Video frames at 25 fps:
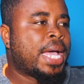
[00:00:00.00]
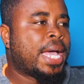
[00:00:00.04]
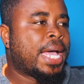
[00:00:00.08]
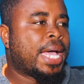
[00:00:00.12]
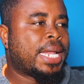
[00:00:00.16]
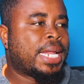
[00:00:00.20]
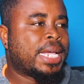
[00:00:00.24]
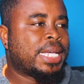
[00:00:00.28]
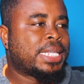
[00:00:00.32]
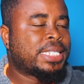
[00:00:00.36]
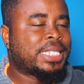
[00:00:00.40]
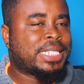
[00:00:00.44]

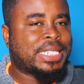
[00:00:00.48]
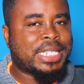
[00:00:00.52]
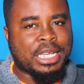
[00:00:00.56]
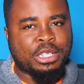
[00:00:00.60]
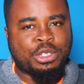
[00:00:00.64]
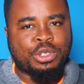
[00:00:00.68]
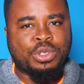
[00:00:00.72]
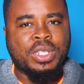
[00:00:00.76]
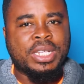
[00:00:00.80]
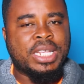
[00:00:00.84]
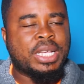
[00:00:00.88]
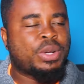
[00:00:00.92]
And then
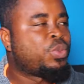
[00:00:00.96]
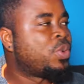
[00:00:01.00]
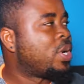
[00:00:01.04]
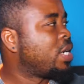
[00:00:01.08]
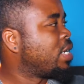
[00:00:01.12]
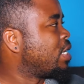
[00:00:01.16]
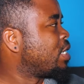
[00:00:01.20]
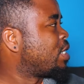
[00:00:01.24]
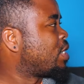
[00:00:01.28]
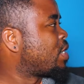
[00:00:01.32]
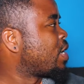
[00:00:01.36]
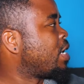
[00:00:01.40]
just today
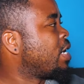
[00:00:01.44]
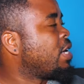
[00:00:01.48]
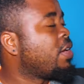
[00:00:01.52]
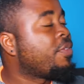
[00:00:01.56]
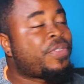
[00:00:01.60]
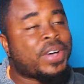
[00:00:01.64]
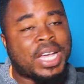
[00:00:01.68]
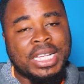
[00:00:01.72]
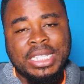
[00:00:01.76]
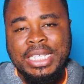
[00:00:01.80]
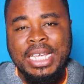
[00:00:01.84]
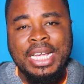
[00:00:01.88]
when they started,
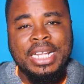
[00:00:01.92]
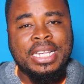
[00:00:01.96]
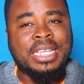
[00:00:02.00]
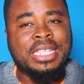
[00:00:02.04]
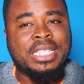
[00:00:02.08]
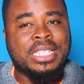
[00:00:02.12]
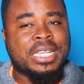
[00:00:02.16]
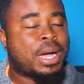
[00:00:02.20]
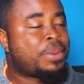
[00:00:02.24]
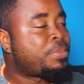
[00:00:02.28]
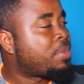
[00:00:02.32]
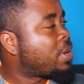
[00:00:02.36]
if I take
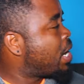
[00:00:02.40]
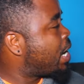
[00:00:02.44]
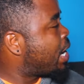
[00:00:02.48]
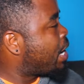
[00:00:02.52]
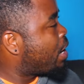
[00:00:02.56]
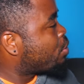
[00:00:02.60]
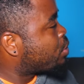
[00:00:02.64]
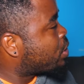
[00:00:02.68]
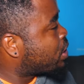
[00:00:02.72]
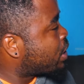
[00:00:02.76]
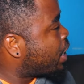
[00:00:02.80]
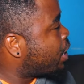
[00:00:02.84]
this camera
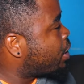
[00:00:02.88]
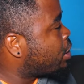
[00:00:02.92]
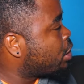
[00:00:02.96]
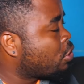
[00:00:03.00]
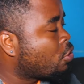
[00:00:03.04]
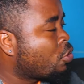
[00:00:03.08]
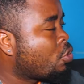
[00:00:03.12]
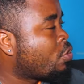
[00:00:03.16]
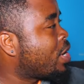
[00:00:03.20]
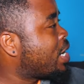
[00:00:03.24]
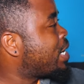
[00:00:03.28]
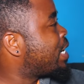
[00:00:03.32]
outside,
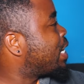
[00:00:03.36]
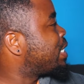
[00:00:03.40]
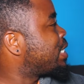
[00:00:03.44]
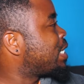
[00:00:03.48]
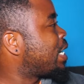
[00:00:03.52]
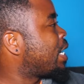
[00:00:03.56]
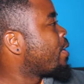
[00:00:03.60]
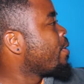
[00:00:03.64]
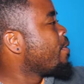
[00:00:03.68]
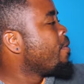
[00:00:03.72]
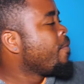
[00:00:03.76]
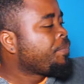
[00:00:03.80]
you'll realize
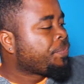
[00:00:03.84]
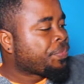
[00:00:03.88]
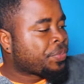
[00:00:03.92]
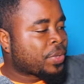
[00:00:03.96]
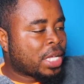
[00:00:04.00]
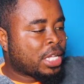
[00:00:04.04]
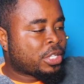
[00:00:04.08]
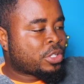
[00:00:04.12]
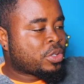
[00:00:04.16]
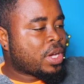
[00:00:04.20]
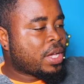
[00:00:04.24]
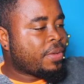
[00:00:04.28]
like
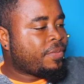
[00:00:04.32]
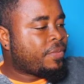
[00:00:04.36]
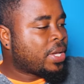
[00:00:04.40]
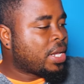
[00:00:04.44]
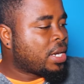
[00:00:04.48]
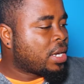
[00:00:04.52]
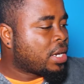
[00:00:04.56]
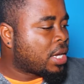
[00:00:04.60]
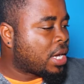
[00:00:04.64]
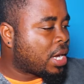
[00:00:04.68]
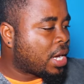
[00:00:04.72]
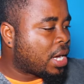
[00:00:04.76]
it's not
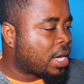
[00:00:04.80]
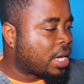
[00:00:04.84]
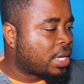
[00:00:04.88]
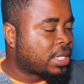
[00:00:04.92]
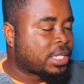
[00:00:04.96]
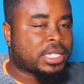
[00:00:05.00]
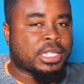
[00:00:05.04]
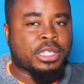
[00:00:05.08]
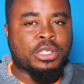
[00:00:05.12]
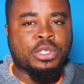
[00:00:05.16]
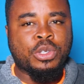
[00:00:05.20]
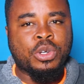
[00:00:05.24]
even uh,
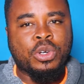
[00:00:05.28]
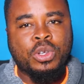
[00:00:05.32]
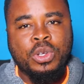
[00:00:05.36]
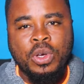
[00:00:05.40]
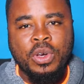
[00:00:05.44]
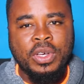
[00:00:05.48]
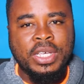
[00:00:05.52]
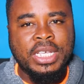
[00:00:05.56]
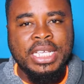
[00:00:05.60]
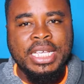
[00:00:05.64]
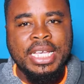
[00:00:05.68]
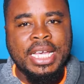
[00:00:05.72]
six
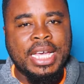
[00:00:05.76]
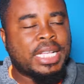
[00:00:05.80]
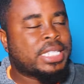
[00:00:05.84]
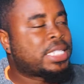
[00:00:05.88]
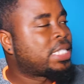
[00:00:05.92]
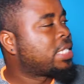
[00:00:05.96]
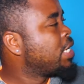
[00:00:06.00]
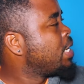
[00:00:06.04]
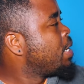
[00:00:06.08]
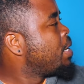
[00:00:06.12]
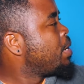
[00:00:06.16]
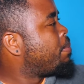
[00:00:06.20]
o'clock
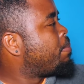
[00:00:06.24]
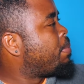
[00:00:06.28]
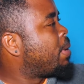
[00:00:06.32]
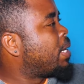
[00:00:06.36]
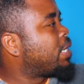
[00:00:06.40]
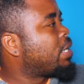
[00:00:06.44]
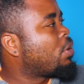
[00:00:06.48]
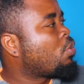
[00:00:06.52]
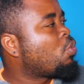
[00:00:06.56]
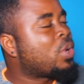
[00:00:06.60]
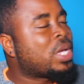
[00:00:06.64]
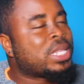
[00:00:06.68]
yet.
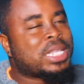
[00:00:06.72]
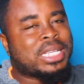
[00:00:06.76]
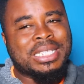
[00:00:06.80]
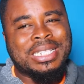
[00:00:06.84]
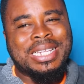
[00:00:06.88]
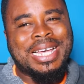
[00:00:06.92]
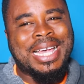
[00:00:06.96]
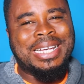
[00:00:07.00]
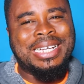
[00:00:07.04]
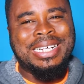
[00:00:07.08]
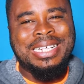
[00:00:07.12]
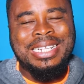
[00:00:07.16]
But the weather
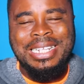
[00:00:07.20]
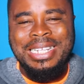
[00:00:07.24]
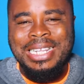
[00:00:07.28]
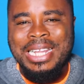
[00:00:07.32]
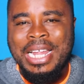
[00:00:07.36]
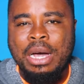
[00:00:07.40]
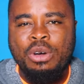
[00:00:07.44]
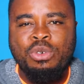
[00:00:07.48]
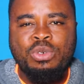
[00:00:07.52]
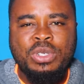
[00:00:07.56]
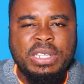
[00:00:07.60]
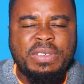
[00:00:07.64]
is like
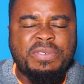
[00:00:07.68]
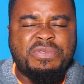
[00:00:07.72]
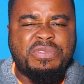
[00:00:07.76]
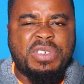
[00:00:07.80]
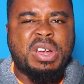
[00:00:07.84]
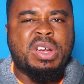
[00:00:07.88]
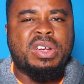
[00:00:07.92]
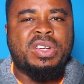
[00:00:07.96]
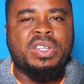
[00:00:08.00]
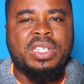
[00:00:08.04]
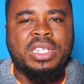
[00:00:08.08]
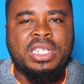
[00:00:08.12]
cloudy,
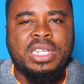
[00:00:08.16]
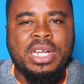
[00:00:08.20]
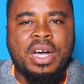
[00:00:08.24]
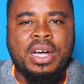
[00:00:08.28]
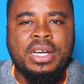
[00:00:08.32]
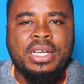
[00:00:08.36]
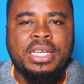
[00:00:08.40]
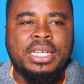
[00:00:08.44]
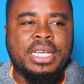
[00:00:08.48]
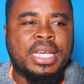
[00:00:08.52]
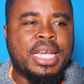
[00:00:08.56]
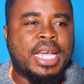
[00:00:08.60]
very
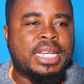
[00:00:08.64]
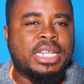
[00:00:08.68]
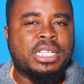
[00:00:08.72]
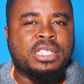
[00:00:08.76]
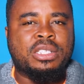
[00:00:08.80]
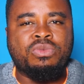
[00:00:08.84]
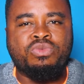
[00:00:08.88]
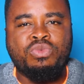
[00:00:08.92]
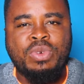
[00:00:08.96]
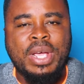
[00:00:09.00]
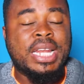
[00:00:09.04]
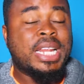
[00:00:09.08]
dark, and
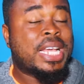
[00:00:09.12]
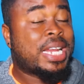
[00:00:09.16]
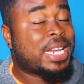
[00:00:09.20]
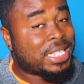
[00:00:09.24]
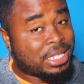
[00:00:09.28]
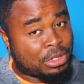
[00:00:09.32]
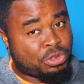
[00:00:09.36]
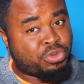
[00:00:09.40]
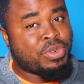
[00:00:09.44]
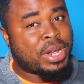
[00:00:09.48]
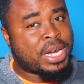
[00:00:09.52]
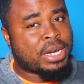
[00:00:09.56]
it's raining. And
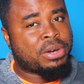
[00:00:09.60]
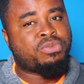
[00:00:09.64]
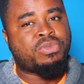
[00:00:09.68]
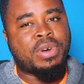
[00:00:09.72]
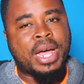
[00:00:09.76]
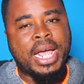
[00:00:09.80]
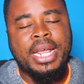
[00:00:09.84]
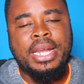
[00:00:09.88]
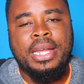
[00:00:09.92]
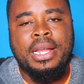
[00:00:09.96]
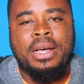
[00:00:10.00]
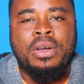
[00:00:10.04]
it's raining
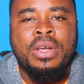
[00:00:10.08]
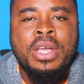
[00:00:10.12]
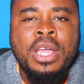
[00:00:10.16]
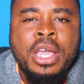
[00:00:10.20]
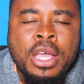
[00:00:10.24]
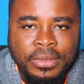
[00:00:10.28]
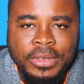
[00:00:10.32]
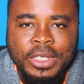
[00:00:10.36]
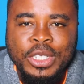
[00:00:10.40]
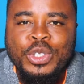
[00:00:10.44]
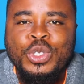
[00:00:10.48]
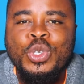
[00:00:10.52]
right now.
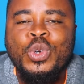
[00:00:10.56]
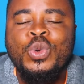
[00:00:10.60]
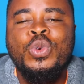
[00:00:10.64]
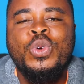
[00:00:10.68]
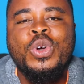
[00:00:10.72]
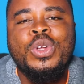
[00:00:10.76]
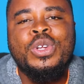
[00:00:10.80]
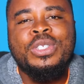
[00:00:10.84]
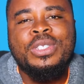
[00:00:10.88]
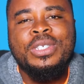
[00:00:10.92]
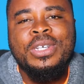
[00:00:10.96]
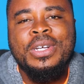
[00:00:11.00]
So we're
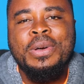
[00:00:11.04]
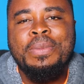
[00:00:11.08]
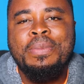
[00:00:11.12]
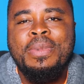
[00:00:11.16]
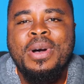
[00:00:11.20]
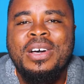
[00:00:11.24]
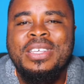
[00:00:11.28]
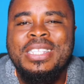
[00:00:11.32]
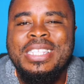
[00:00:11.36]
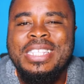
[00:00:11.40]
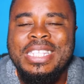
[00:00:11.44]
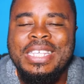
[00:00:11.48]
going to talk
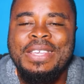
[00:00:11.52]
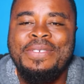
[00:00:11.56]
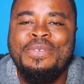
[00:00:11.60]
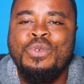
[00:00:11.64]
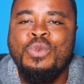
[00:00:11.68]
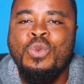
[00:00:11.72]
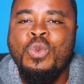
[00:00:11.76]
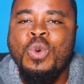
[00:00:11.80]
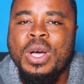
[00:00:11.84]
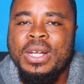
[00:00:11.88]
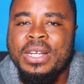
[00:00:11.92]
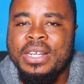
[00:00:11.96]
about Steve
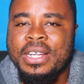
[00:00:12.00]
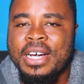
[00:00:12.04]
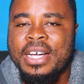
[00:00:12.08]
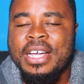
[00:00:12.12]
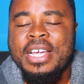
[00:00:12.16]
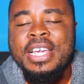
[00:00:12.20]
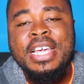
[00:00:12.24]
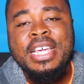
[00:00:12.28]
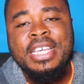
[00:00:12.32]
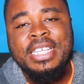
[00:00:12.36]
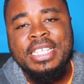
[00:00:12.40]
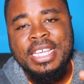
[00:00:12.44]
Wonder.
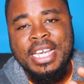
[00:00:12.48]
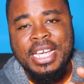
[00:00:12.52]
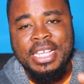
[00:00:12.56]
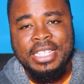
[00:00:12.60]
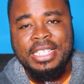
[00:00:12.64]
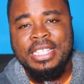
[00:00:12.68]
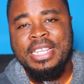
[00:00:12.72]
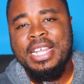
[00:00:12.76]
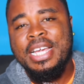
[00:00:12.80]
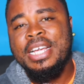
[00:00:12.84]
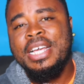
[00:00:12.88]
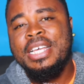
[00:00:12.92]

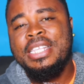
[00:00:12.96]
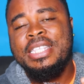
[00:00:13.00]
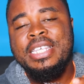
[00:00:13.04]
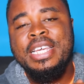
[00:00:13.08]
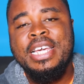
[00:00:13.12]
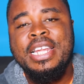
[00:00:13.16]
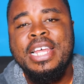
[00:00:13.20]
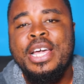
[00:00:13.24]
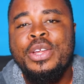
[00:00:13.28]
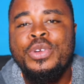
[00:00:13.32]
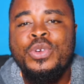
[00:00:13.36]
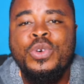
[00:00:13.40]
Yes, like I
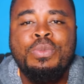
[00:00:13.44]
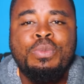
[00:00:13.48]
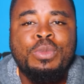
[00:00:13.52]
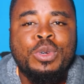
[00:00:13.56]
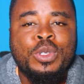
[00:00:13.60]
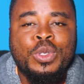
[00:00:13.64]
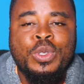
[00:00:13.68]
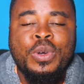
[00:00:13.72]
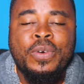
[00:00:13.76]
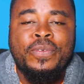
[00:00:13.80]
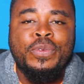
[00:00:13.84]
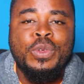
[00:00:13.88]
said, I know
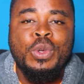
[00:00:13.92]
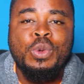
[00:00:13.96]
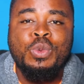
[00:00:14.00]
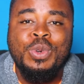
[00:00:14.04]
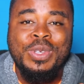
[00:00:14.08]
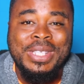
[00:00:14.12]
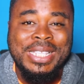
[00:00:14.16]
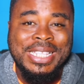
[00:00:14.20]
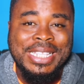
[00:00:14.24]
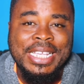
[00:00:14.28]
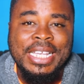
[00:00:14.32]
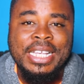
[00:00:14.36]
most of you
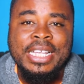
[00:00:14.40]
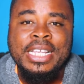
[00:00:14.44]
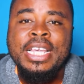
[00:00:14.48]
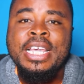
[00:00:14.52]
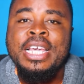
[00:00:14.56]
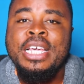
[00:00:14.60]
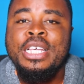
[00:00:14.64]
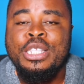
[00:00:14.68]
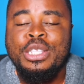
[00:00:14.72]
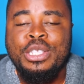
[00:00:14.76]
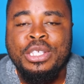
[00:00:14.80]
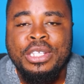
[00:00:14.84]
will sing
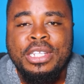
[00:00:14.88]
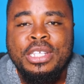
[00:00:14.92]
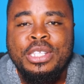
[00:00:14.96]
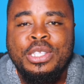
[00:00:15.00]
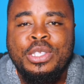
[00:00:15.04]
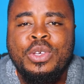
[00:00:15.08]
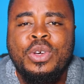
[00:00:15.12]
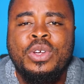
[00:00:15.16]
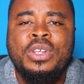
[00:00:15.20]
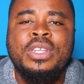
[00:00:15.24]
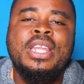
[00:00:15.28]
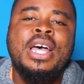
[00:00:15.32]
to
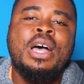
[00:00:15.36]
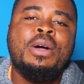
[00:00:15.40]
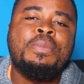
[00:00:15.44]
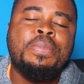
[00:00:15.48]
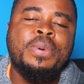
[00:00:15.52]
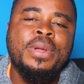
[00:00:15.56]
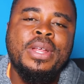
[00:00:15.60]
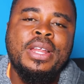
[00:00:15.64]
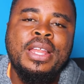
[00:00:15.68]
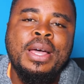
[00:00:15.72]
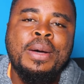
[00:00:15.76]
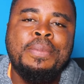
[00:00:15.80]
this song. Now
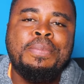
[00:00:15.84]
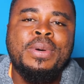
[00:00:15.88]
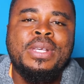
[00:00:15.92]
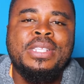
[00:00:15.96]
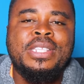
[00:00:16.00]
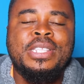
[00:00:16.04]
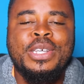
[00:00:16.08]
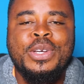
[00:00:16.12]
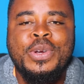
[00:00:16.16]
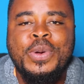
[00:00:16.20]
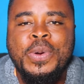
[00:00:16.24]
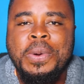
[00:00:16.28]
put it up
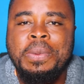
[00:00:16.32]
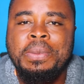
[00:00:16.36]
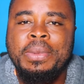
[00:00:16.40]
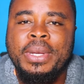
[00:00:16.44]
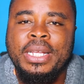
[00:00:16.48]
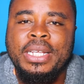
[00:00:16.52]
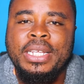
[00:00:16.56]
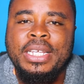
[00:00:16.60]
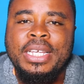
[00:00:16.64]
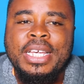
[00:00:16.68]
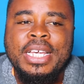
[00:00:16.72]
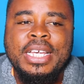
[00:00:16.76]
as a
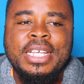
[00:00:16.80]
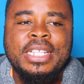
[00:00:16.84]
comment.